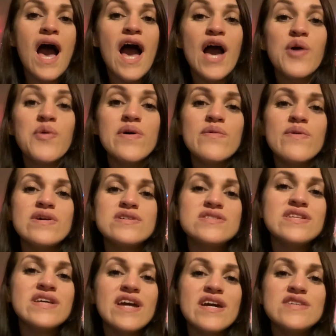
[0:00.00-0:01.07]
I quit watching
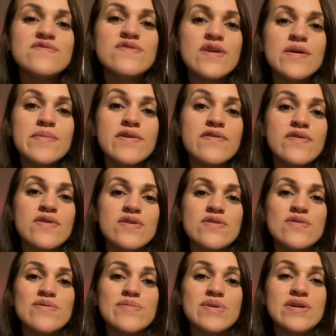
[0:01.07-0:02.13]
the Ace Family for a
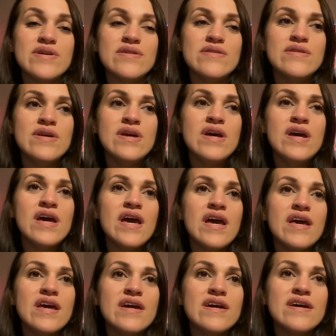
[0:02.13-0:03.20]
little bit
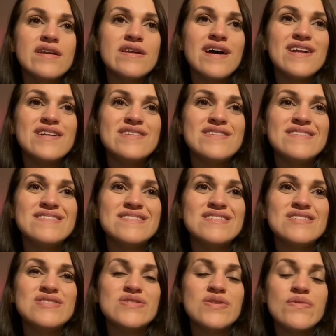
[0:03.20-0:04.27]
and I
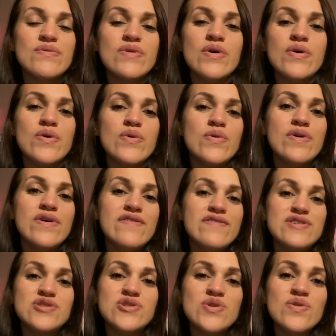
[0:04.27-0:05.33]
just don't know if
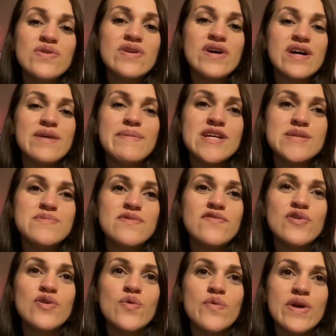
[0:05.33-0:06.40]
it's true or not. It makes me
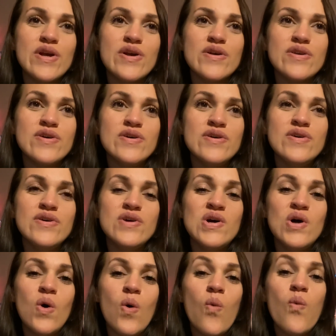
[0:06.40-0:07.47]
feel weird
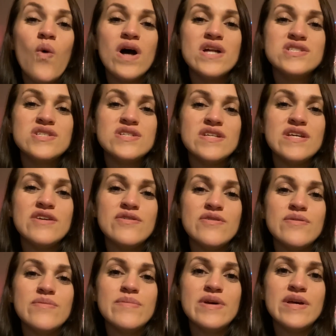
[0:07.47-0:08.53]
watching
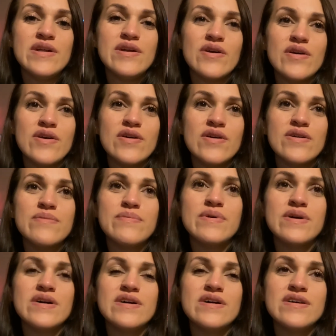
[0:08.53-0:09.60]
him and her
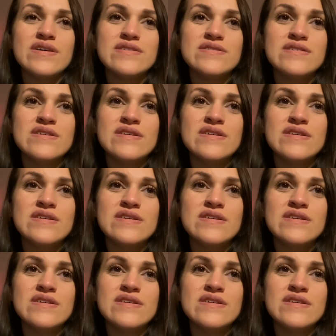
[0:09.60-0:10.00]
because